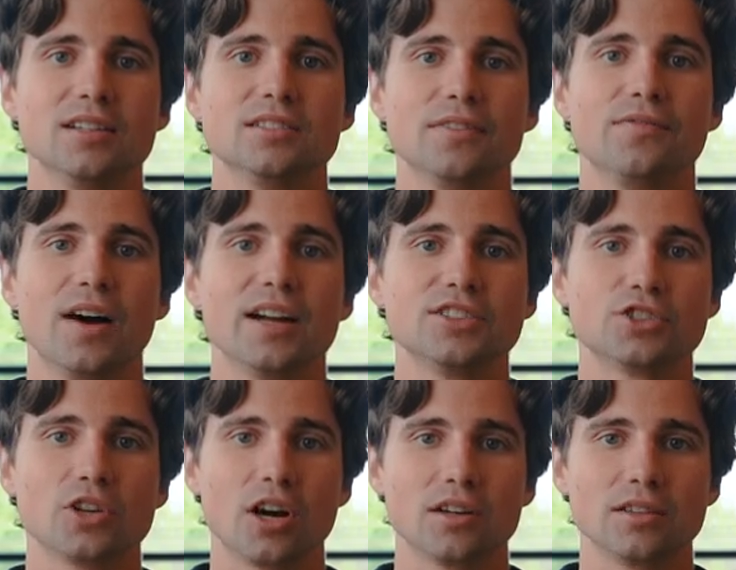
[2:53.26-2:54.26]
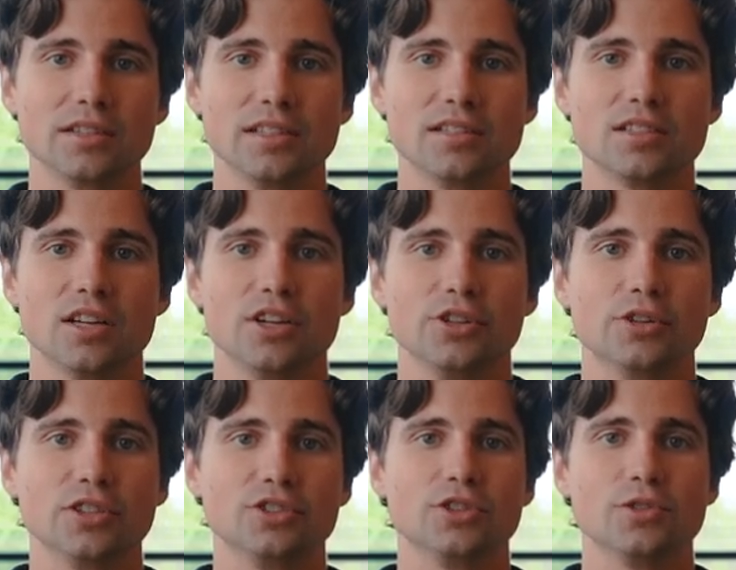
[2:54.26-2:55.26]
To find strong leads, you
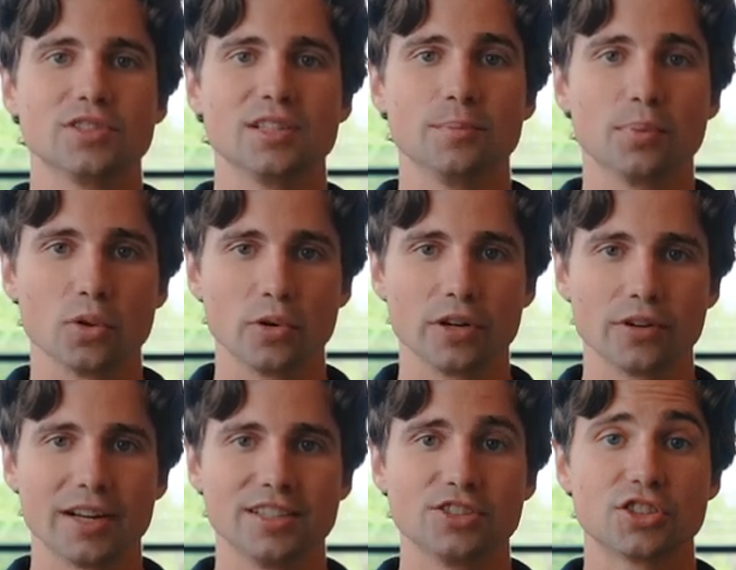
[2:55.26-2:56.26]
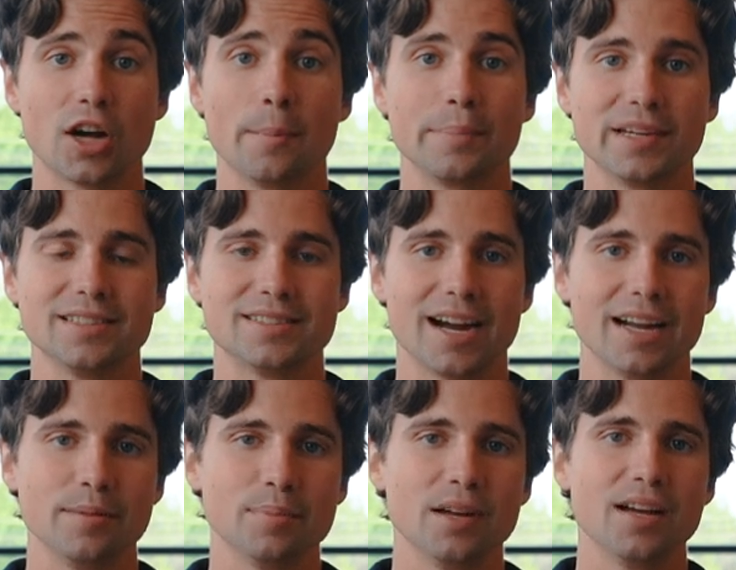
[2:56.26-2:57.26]
can choose an employee range, company
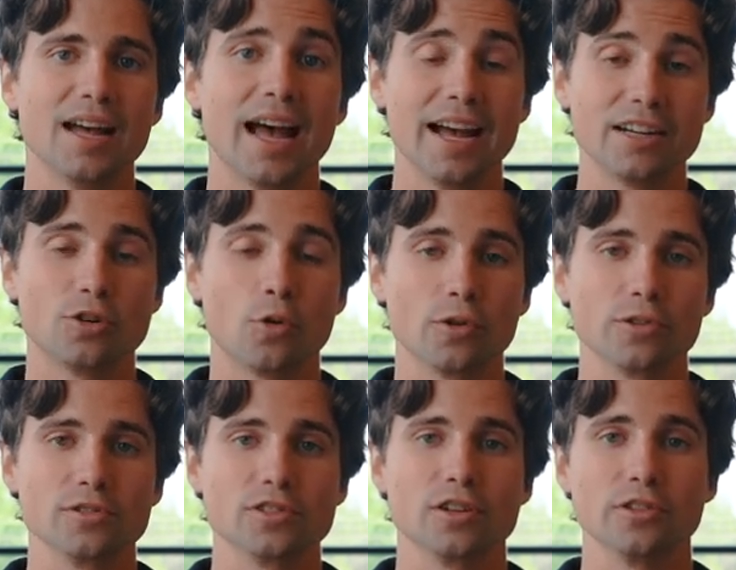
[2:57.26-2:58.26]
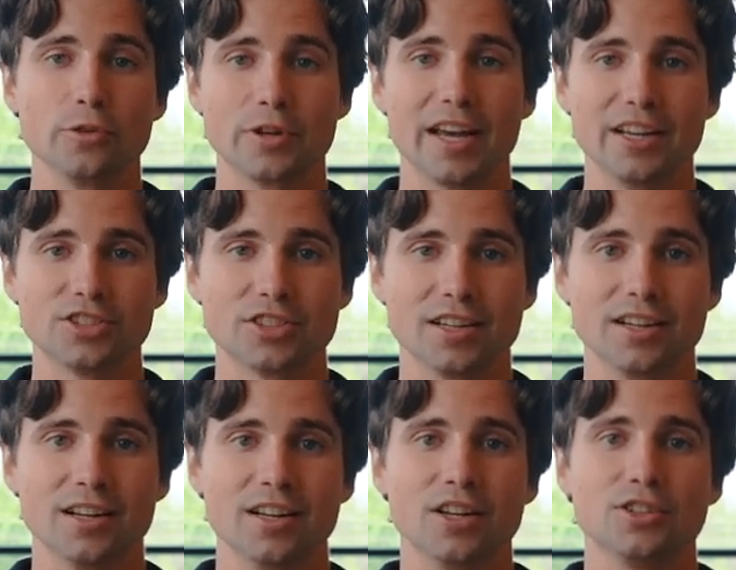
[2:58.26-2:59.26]
type, headquarters,
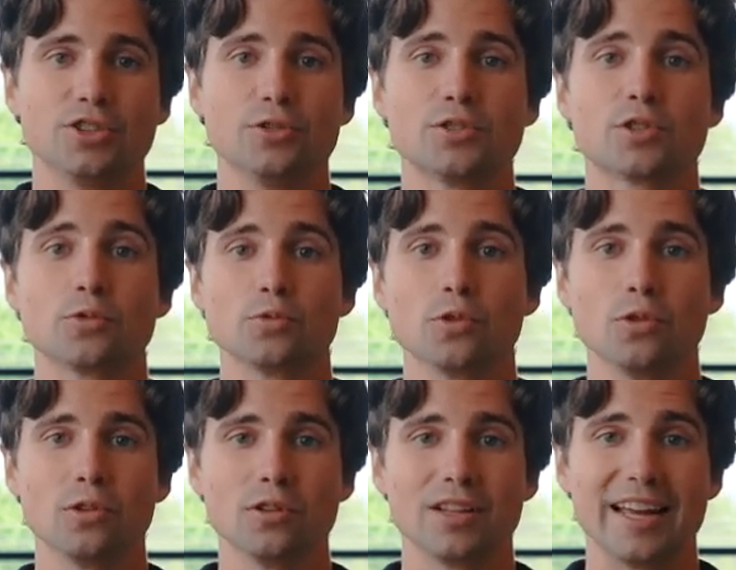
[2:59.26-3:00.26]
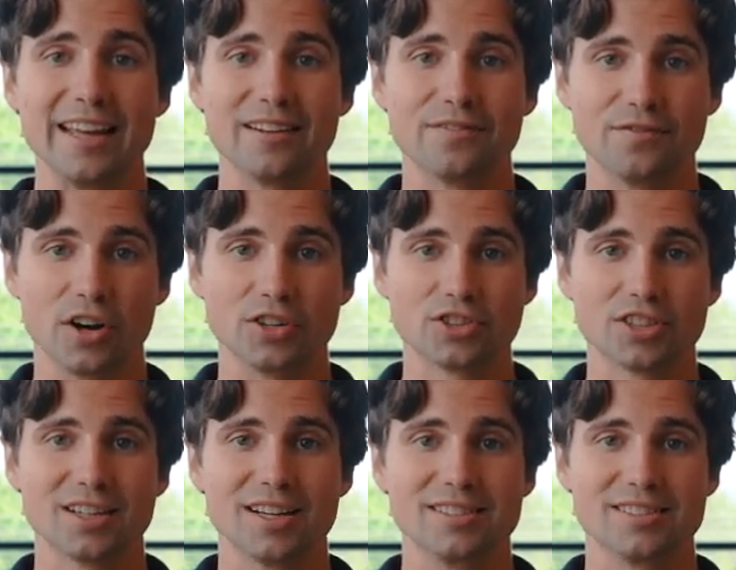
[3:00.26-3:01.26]
location, choose the role and
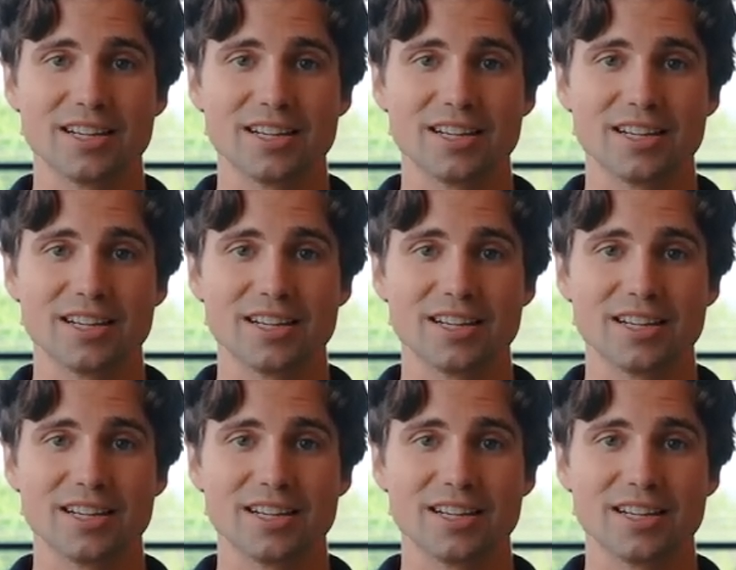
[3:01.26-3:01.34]
function, and